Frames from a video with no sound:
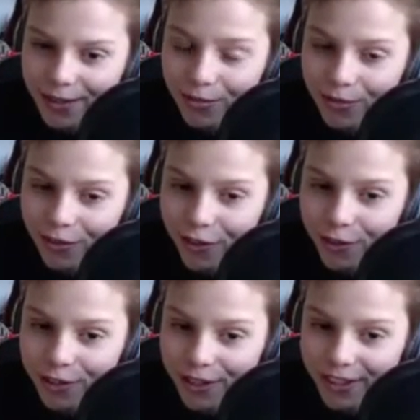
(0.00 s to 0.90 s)
some
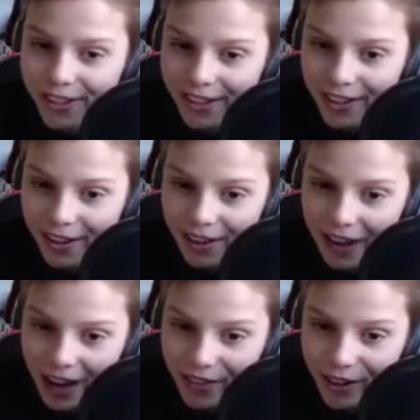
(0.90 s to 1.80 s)
food,
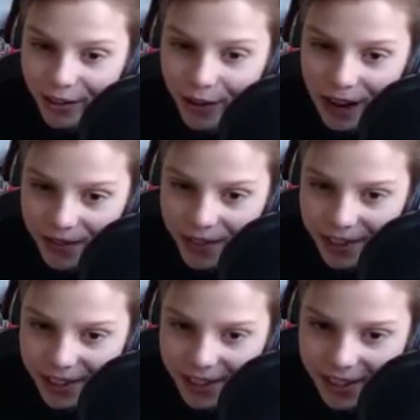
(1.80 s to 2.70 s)
have a look what
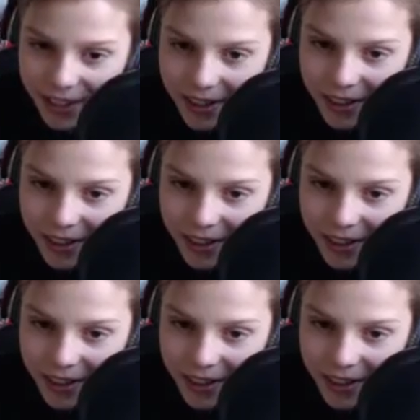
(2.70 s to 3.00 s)
happens.